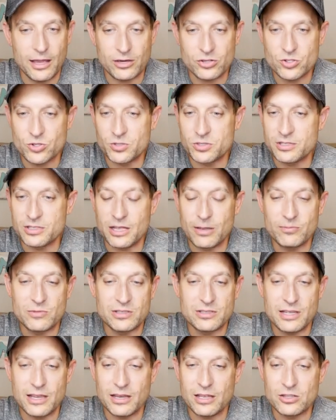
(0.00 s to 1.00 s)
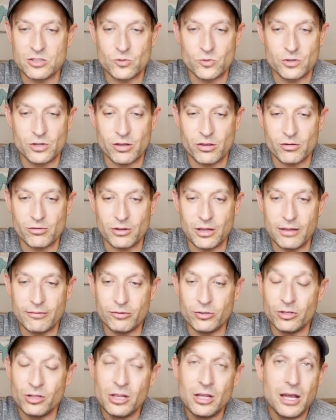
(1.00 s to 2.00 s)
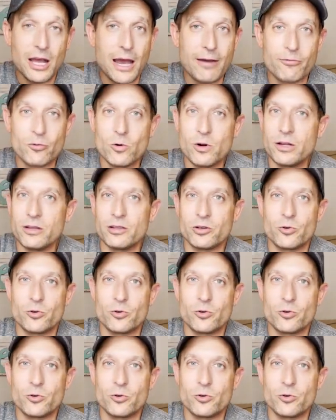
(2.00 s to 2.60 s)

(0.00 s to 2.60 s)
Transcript: extra step to take it to another level. Everyone on the